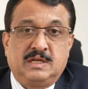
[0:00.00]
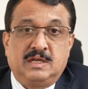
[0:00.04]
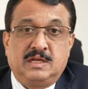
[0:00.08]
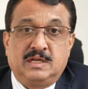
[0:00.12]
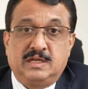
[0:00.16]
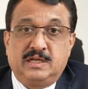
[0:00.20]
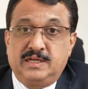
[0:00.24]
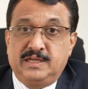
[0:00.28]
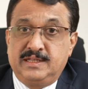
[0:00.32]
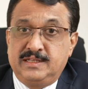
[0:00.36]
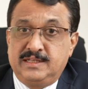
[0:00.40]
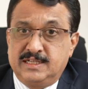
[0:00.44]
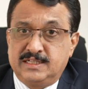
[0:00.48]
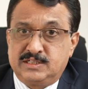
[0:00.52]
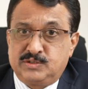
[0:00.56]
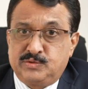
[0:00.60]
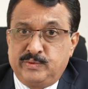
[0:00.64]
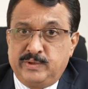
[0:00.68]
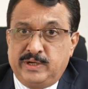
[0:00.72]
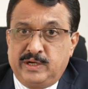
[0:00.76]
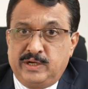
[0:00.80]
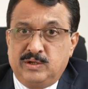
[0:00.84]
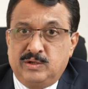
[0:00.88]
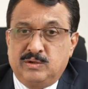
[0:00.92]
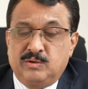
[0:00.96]
In this
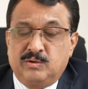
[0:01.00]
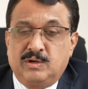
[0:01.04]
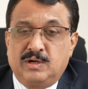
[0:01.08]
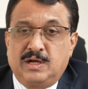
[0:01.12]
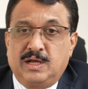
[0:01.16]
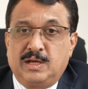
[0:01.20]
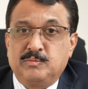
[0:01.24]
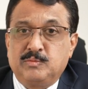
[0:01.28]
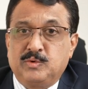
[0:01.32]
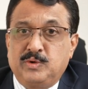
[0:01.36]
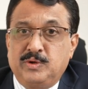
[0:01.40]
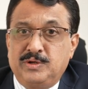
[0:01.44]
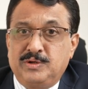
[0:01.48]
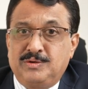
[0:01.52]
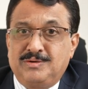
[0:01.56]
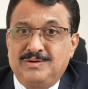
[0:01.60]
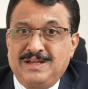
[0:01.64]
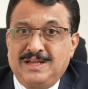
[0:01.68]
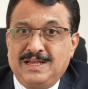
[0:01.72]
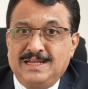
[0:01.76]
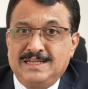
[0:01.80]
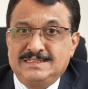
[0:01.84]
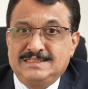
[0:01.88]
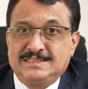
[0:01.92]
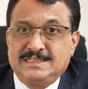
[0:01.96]
video, I'm going to
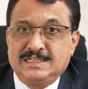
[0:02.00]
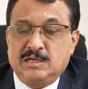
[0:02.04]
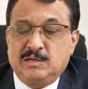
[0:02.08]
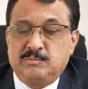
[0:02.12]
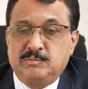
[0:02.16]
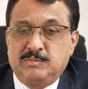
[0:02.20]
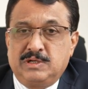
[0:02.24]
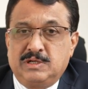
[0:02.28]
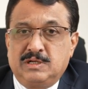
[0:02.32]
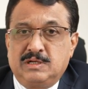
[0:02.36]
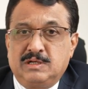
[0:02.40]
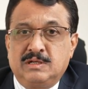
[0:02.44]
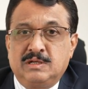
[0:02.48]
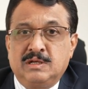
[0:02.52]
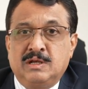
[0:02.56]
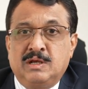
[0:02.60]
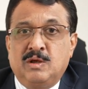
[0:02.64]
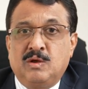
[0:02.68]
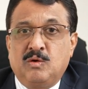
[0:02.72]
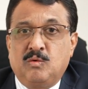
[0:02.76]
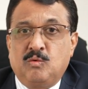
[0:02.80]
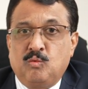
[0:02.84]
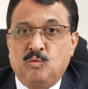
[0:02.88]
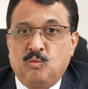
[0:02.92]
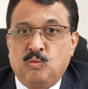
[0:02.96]
examine
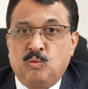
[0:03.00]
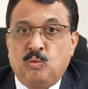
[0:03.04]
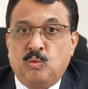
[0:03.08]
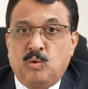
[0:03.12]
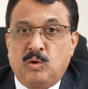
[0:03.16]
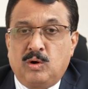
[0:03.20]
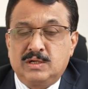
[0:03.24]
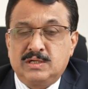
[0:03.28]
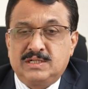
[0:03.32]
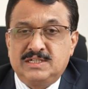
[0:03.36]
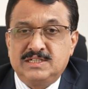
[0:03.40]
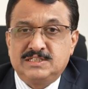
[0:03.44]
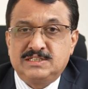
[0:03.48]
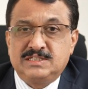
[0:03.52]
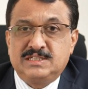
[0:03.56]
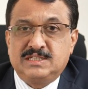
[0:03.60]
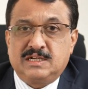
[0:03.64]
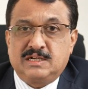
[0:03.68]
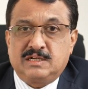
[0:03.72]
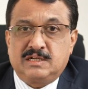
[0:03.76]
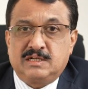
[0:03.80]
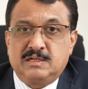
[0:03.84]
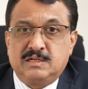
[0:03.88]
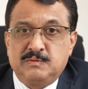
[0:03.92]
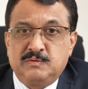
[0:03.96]
what is
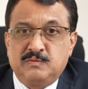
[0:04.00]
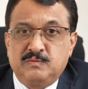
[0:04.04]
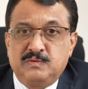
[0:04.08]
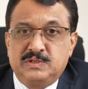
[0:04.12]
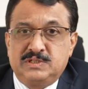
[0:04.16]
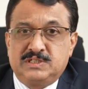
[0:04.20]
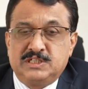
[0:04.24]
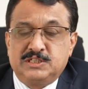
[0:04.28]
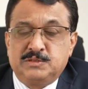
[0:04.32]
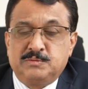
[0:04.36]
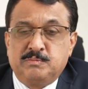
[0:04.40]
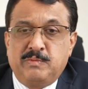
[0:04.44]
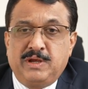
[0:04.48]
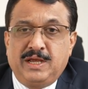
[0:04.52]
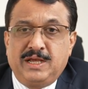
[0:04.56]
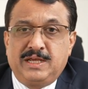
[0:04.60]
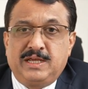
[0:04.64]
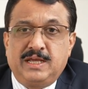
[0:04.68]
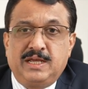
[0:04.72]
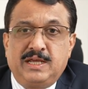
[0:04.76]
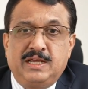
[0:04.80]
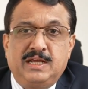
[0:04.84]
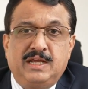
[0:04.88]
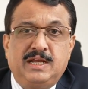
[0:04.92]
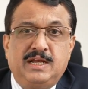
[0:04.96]
that which is
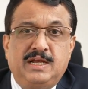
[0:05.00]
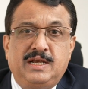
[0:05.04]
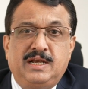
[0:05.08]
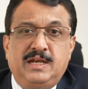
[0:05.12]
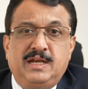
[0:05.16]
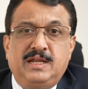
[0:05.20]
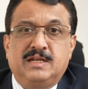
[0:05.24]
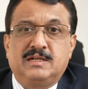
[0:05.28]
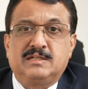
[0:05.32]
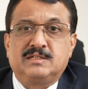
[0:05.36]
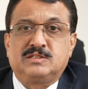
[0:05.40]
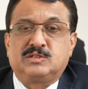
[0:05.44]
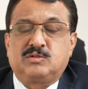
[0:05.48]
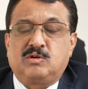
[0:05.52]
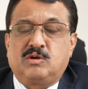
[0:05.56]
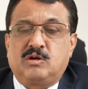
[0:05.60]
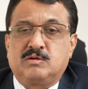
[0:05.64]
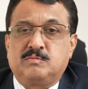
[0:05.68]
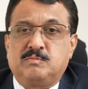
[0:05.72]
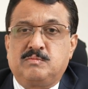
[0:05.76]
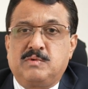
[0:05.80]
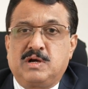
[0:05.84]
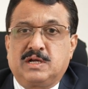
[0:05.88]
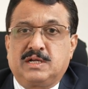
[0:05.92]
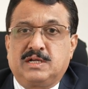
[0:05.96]
making Indian
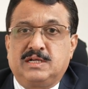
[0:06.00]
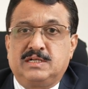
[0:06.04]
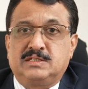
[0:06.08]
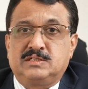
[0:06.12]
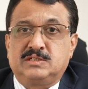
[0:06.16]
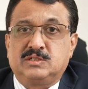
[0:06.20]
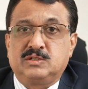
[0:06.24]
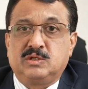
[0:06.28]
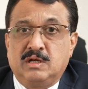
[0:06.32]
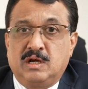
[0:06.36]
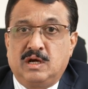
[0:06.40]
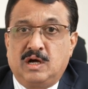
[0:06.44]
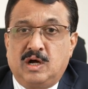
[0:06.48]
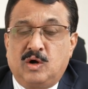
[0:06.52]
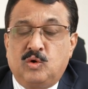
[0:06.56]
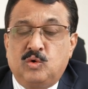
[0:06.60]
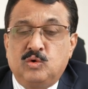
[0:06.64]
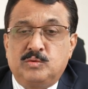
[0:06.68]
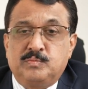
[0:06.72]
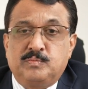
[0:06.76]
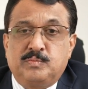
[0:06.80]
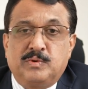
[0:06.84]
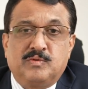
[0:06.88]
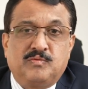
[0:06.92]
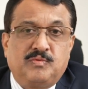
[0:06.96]
stock markets
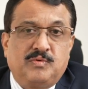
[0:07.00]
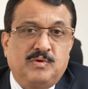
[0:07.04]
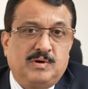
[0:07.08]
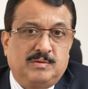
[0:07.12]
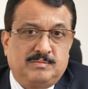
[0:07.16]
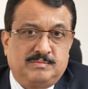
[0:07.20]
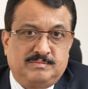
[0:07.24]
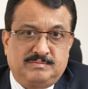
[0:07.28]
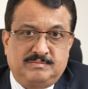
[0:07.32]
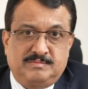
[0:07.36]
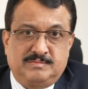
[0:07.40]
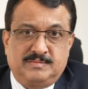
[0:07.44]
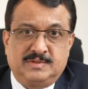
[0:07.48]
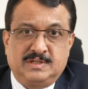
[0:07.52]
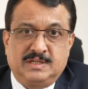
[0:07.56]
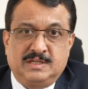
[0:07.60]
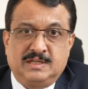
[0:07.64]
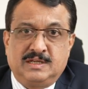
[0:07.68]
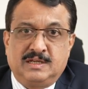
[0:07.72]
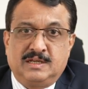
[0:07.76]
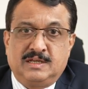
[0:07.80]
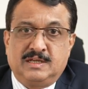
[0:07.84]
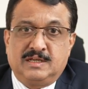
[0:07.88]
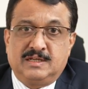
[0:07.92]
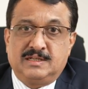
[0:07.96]
outperform.
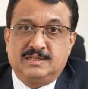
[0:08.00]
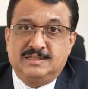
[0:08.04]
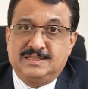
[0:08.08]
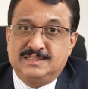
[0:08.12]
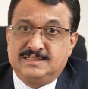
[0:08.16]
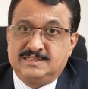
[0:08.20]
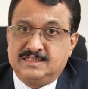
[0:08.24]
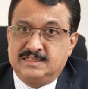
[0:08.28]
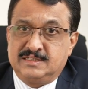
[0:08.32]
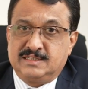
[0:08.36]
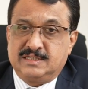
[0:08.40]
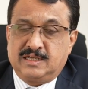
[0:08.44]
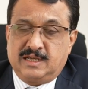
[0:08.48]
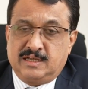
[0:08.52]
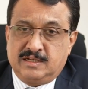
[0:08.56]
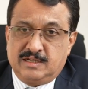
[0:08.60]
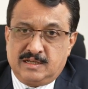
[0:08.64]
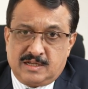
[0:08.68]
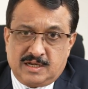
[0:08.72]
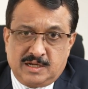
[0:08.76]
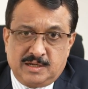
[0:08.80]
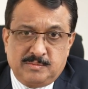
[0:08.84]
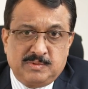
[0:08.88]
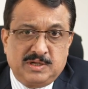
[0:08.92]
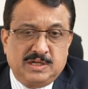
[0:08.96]
This is
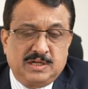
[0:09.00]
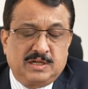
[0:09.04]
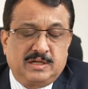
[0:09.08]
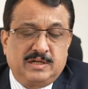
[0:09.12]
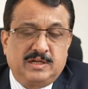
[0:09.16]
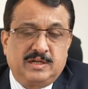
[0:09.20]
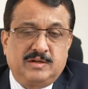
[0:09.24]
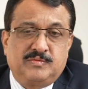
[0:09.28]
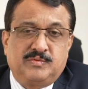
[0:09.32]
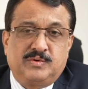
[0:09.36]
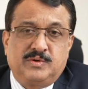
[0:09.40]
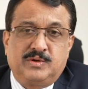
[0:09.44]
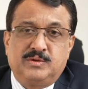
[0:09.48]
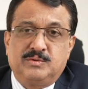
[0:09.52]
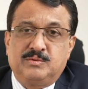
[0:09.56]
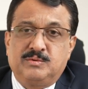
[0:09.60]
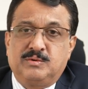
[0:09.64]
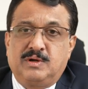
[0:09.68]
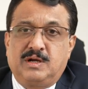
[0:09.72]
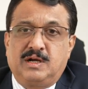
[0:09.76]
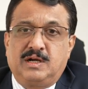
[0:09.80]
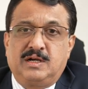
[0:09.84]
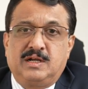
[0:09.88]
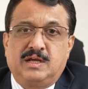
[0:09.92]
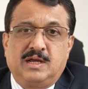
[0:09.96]
NRI Money Clinic for you,
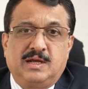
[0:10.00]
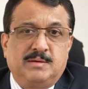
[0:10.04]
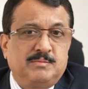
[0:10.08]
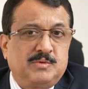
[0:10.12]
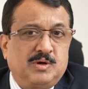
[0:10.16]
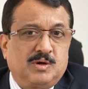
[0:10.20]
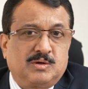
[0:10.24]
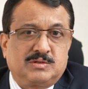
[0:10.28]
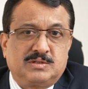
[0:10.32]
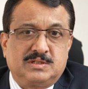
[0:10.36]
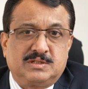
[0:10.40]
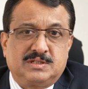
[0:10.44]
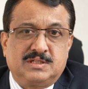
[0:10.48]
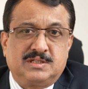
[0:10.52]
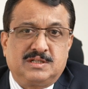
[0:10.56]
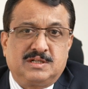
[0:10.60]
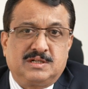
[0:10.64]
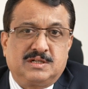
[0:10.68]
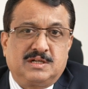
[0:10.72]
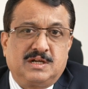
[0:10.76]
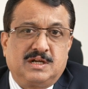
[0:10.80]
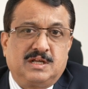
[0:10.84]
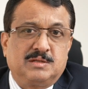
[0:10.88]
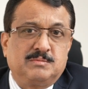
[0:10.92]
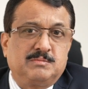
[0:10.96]
and I am Dr.
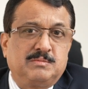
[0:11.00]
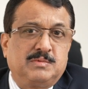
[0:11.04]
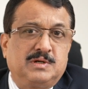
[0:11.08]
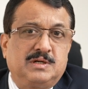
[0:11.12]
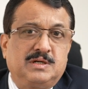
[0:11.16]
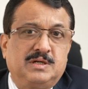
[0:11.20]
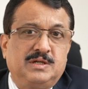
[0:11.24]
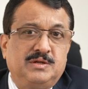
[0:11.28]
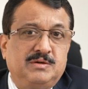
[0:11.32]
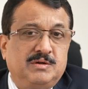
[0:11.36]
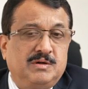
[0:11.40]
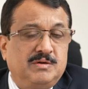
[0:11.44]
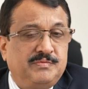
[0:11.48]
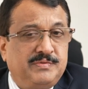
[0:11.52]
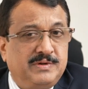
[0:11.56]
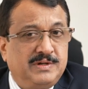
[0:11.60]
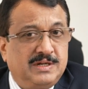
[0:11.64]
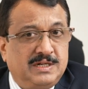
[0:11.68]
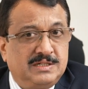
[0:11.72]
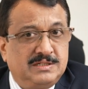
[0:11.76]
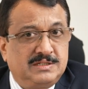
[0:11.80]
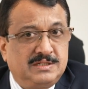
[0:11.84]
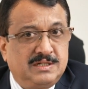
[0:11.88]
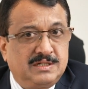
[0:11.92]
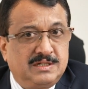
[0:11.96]
Chandrakant Bhatt, your
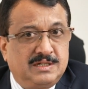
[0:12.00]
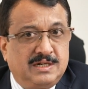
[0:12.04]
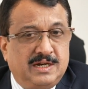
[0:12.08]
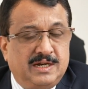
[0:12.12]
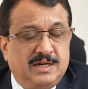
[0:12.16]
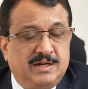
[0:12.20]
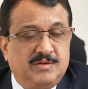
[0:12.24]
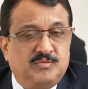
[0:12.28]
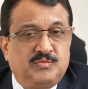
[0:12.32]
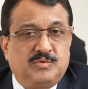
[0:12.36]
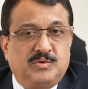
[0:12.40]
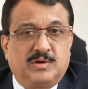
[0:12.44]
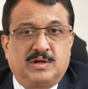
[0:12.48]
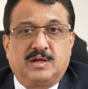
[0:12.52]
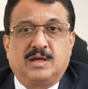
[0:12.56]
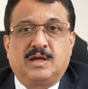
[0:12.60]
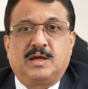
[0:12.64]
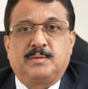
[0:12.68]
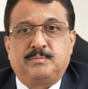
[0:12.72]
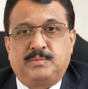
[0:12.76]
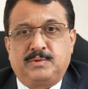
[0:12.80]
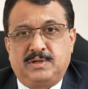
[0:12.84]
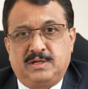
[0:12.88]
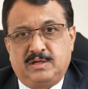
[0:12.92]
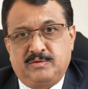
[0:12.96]
financial guide for a
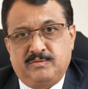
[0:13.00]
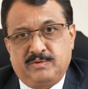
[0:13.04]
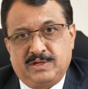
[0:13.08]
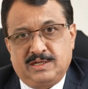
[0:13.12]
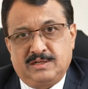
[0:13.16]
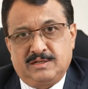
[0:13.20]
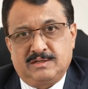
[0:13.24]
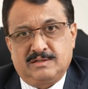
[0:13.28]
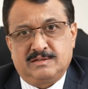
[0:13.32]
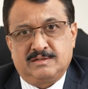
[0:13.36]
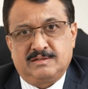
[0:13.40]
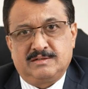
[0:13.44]
happy living.